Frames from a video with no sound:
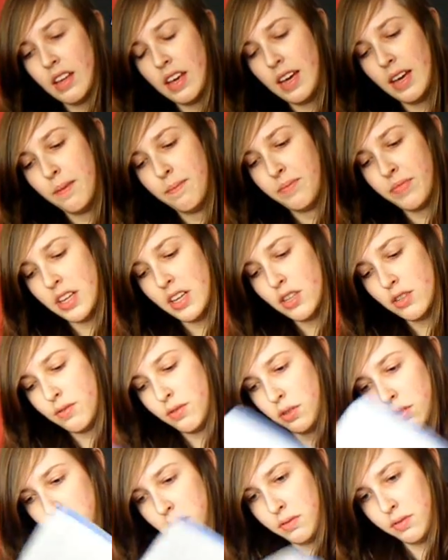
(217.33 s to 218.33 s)

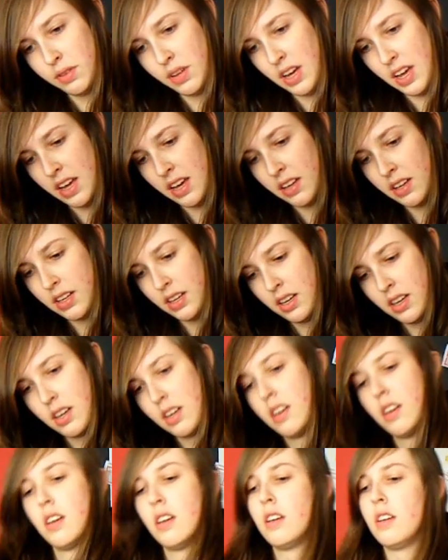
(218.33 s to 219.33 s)
It's full of like,
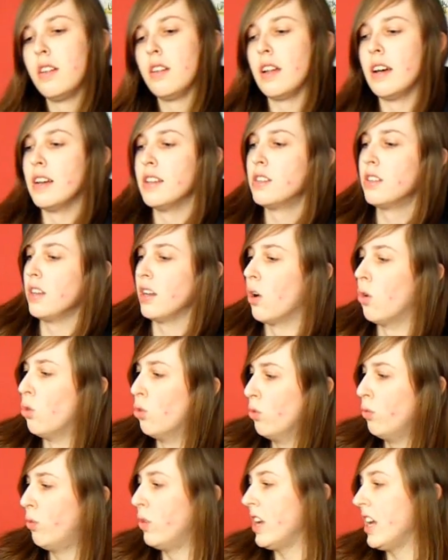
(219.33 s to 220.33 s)
it's like a
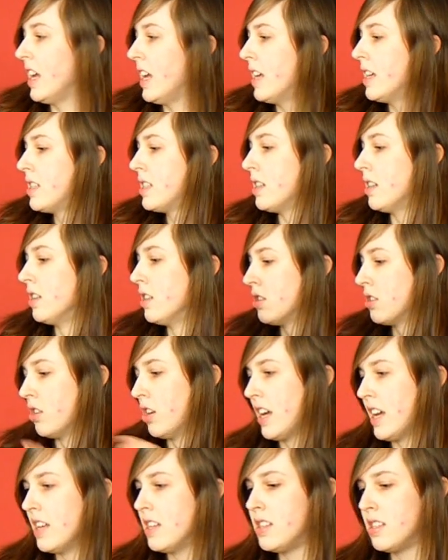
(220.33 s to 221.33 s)
whole race and it's
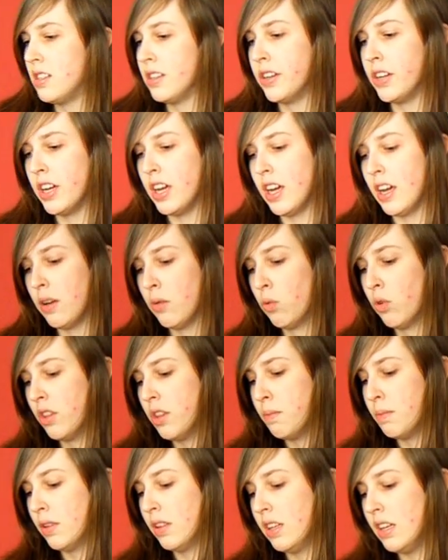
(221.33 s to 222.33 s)
their history and
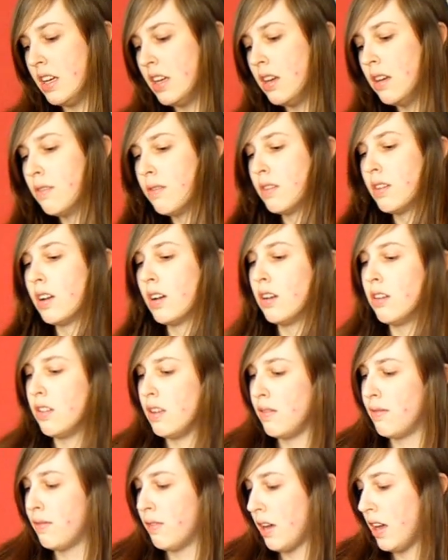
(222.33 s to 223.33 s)
what they believe and how
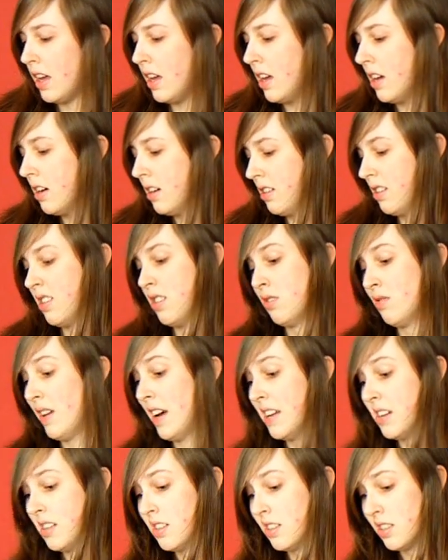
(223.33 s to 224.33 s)
they fight. It's
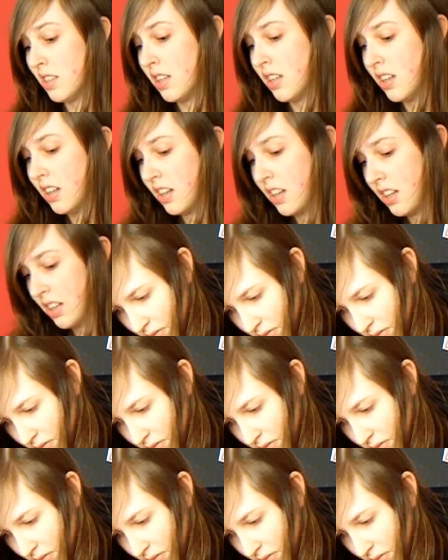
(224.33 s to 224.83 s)
fantasy.